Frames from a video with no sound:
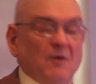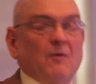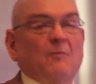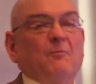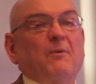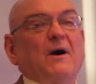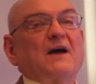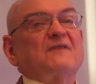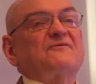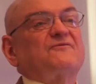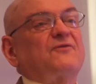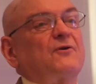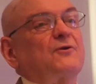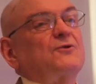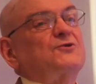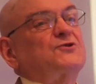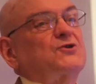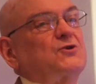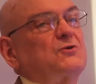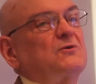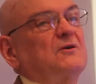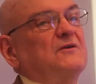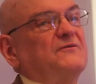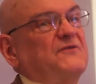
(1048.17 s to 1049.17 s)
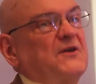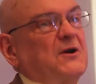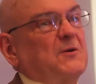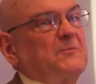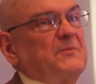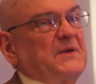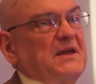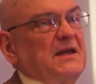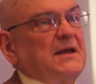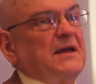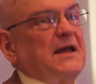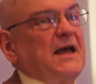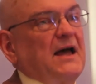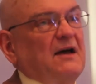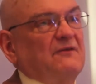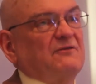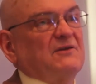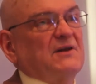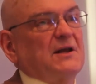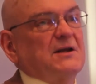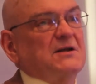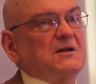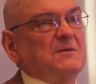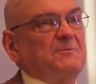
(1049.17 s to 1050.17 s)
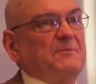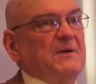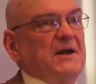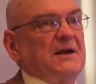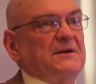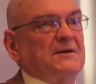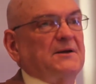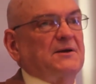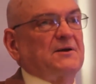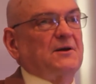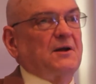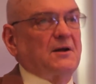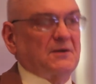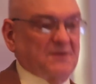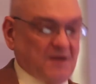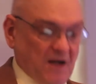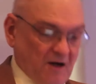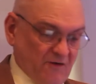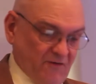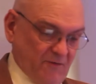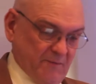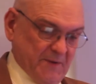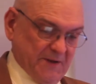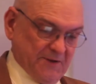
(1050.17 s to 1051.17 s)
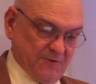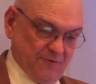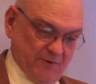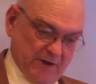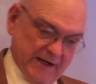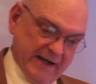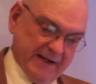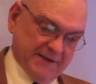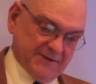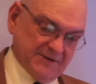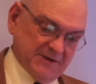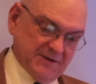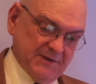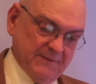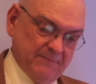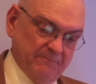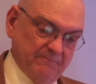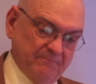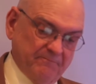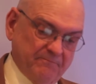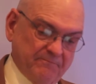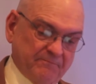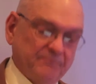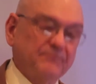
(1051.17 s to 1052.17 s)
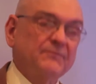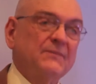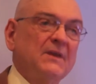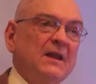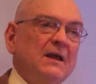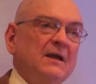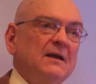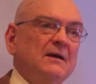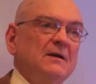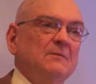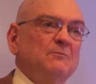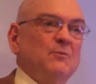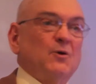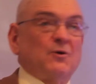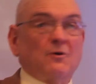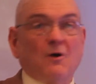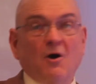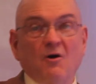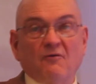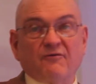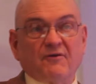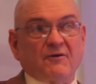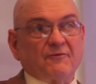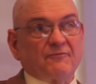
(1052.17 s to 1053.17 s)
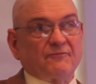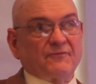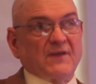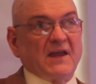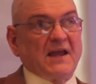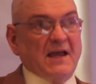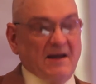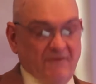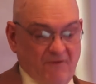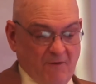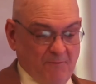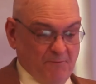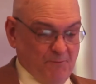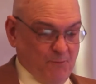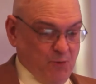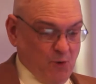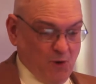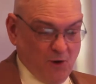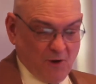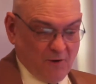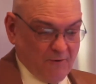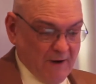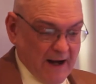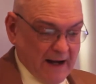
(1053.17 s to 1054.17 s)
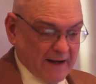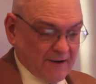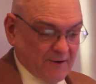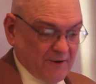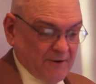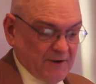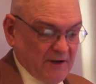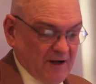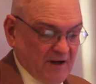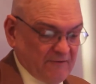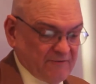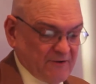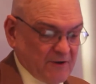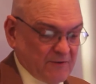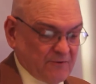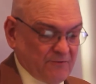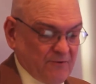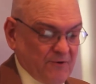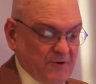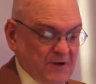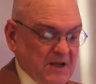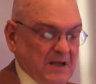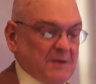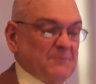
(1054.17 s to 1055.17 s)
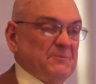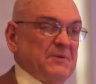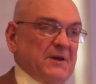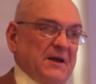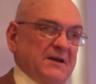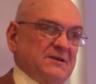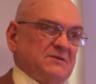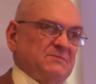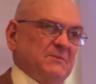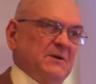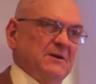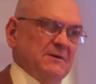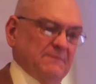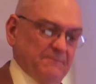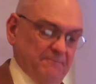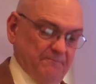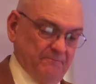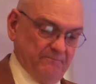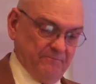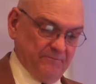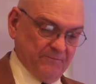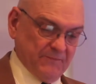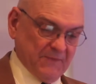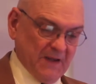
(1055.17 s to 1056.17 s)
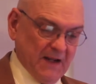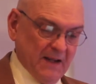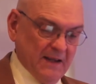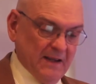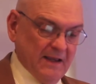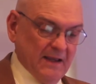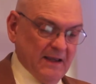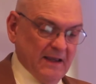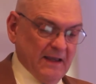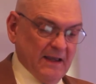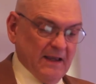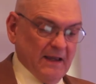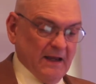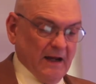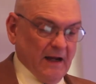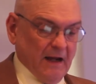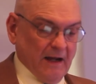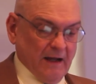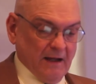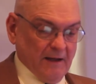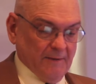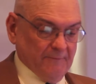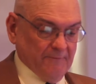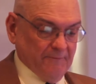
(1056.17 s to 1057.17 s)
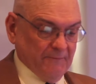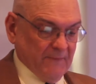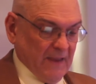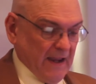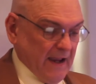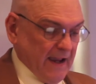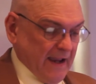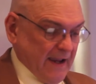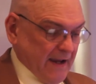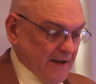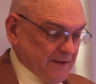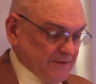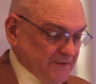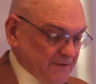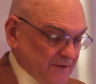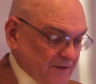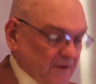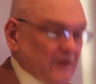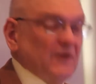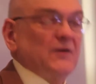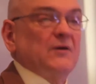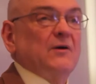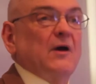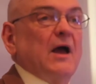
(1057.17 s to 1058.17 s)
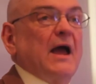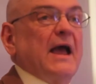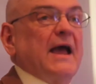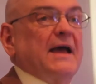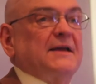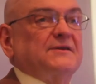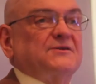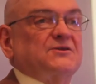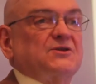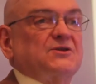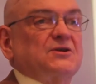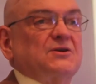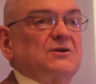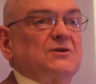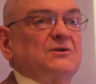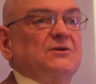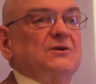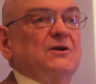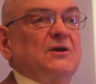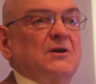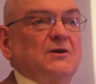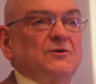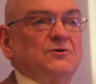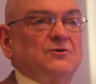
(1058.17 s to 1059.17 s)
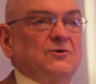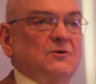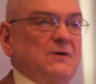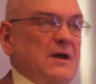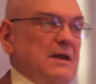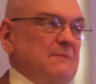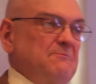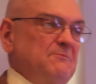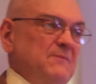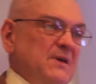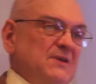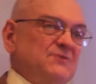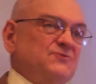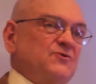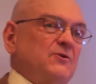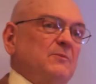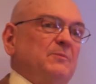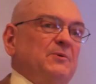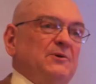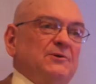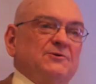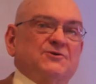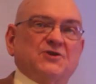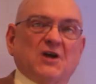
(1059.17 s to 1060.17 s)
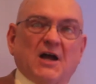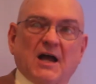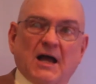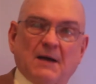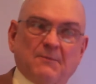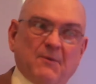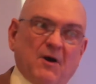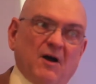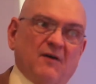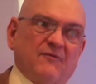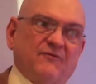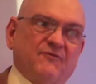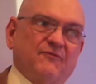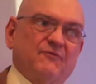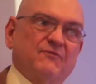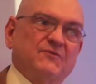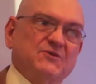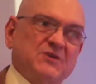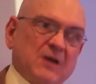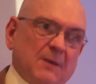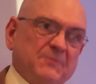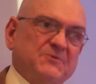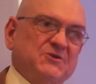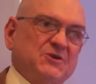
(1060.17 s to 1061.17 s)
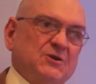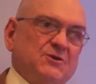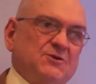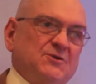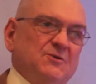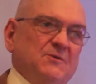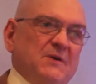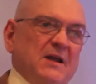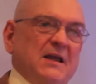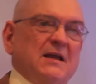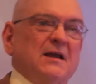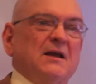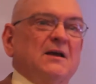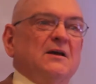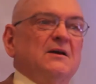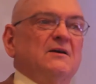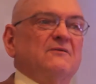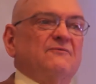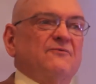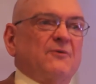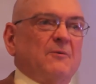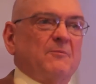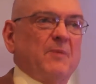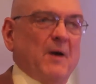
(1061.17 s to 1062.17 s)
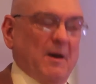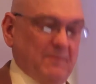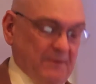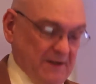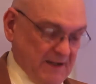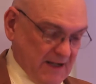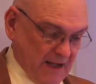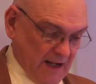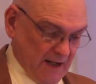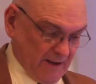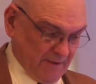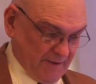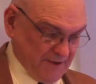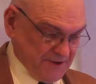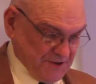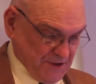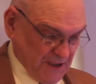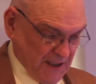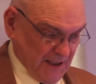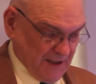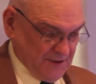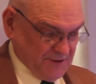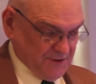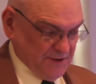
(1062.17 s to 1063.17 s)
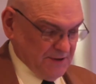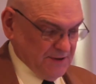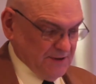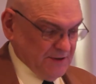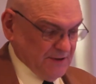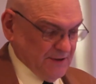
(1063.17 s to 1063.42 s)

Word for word: by virtue of their being heavily dependent on government grants. Moreover, they have a poor record of recruiting and placement, um, and hence do a miserable job of substituting for public higher education,